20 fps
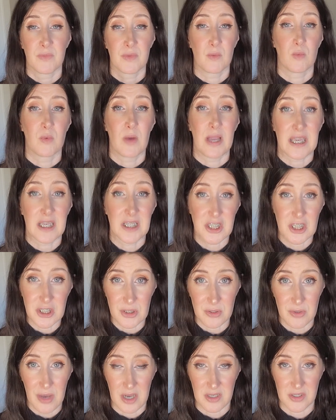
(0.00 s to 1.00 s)
way to
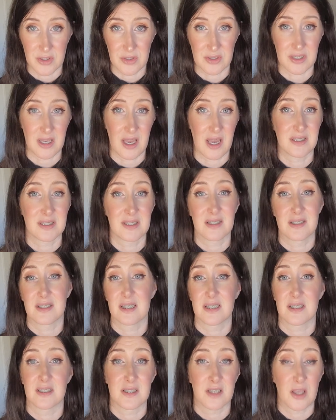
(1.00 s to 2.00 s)
do exercises
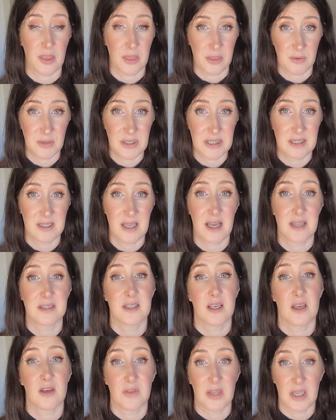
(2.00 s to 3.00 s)
is 3
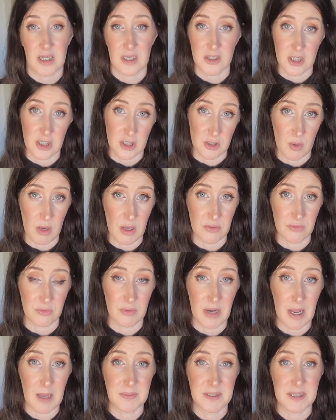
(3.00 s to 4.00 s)
sets of 8 to 12
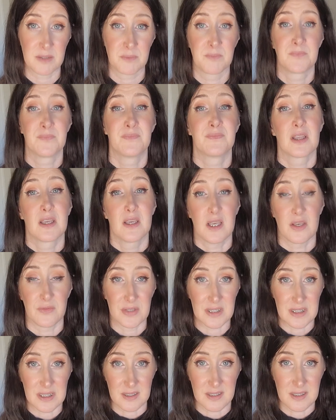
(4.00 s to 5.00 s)
reps. If
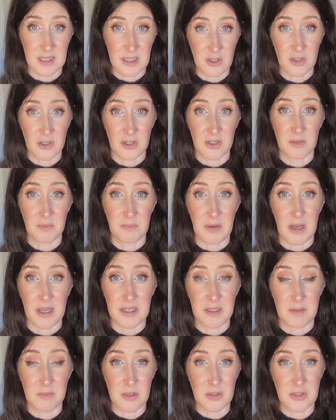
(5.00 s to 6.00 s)
it's a single
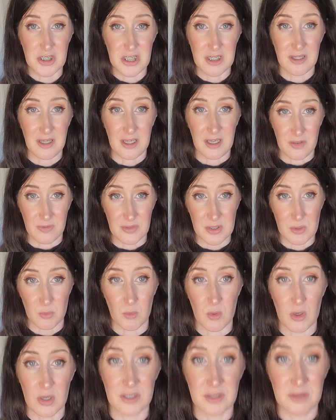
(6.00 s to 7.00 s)
body motion, like if it's
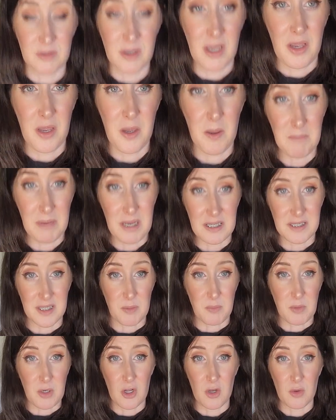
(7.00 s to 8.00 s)
1
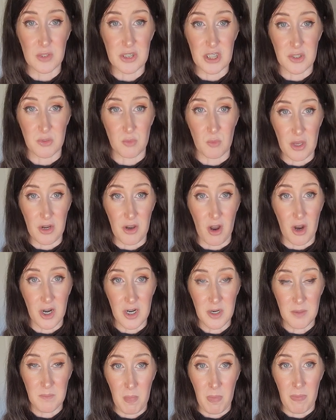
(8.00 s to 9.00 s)
bicep curl with just 1
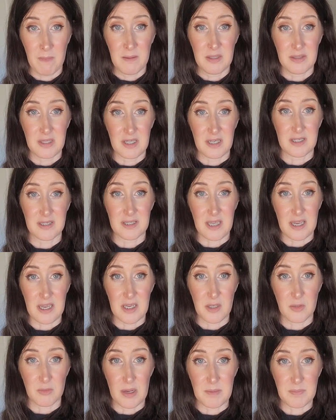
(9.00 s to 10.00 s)
arm, then it's
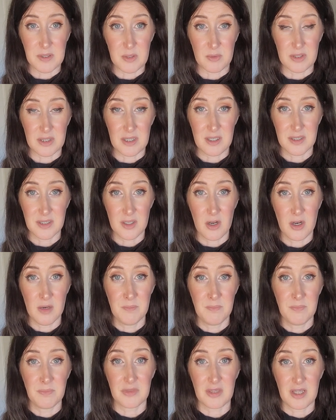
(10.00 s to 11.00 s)
8 reps with this
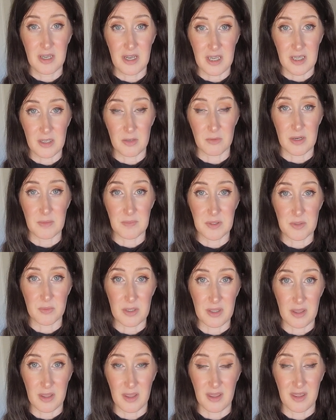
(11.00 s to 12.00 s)
arm, then 8 reps
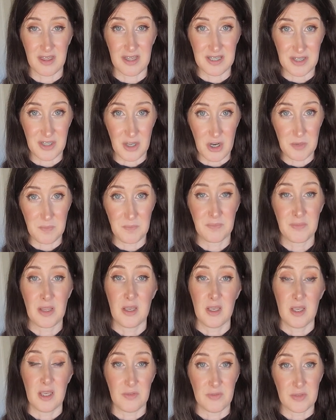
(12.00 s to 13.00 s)
with this arm.
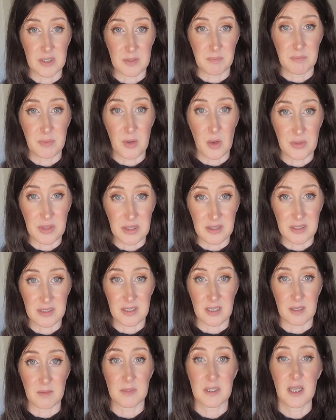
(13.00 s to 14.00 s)
If it's both at the same